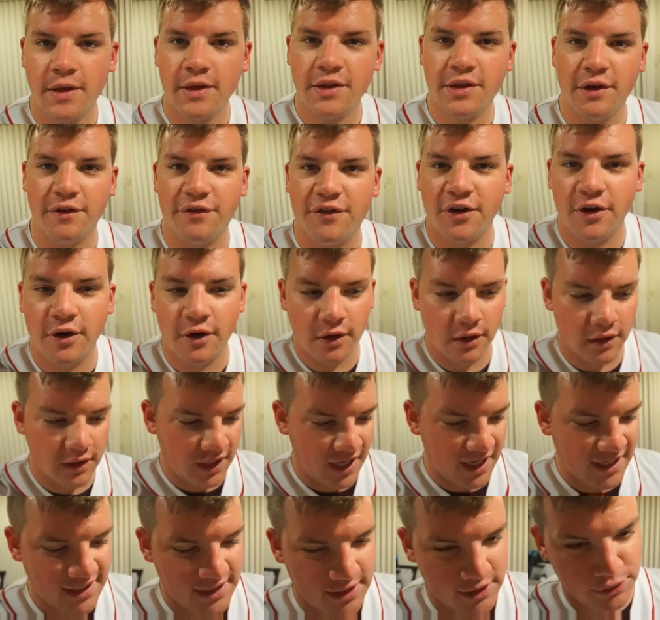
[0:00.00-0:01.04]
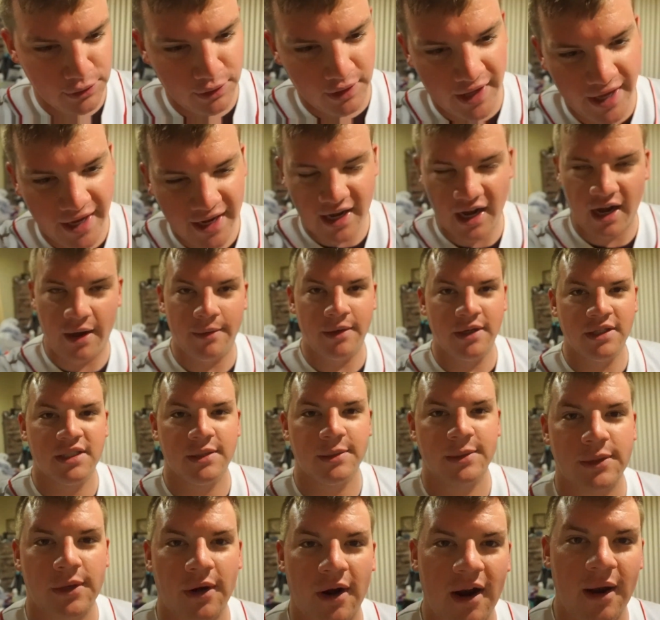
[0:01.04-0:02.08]
Don't forget to like, comment, and
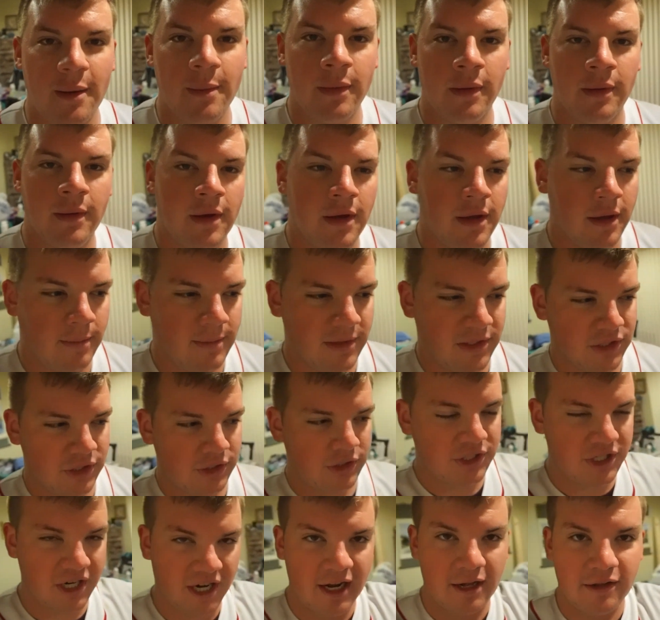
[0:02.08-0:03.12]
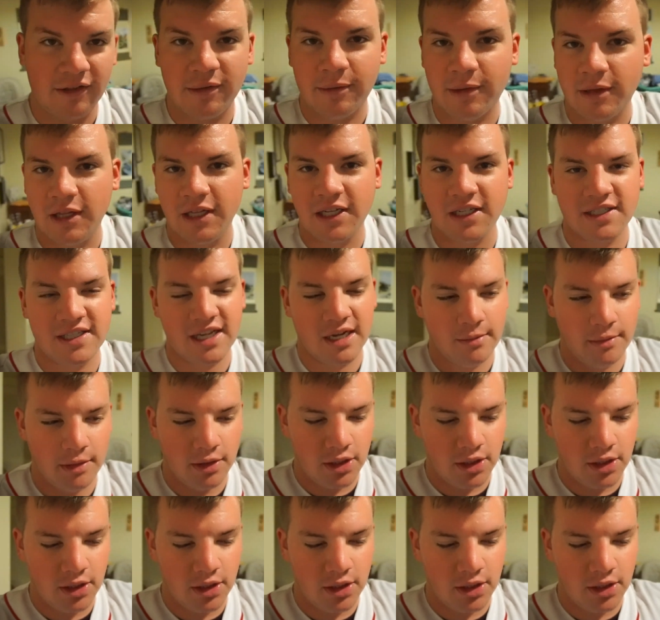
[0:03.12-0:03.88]
subscribe. Make sure you check out some of the links down